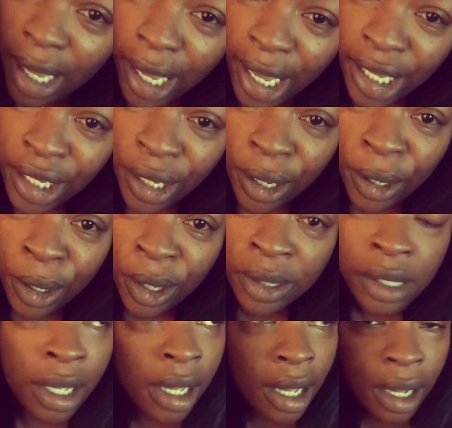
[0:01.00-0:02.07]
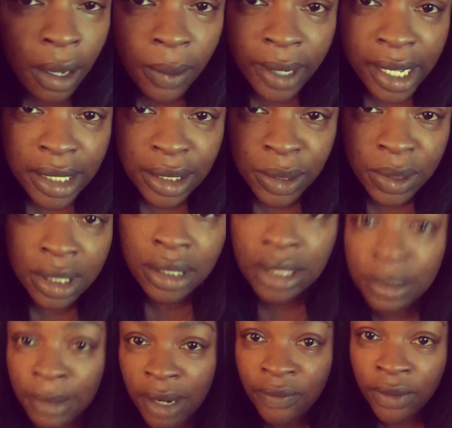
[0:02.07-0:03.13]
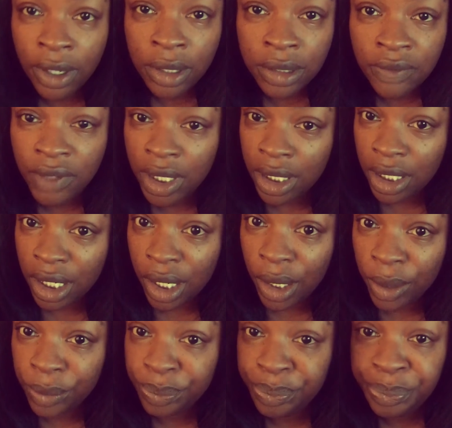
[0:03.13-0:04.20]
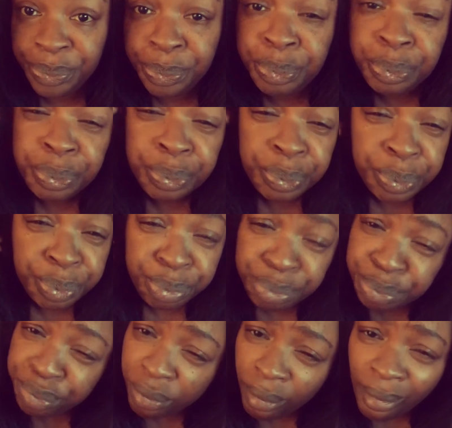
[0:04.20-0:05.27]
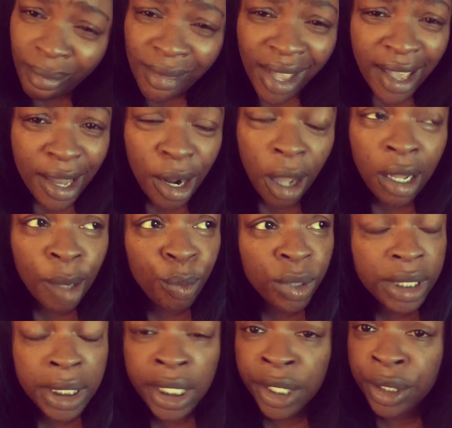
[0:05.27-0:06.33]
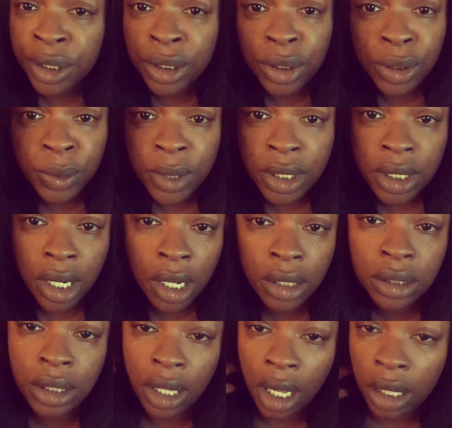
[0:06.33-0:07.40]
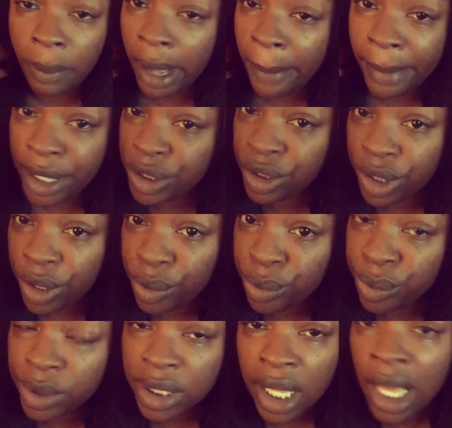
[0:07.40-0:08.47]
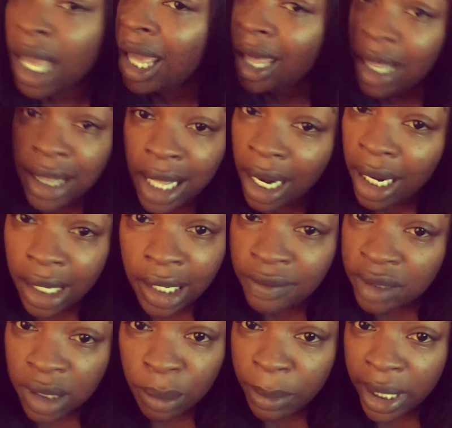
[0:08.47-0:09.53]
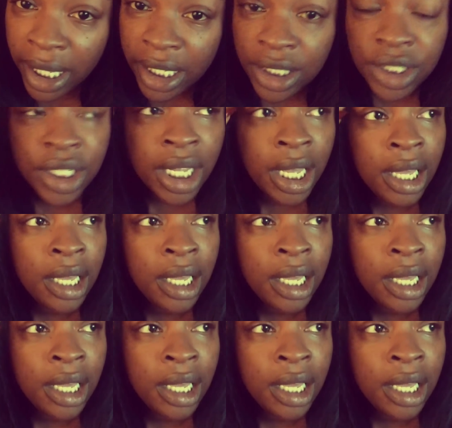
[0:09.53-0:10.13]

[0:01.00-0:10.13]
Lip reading: Hey y'all. Okay, so this is my first video, and all I'm really here to do is talk to y'all about my shows that I love so much.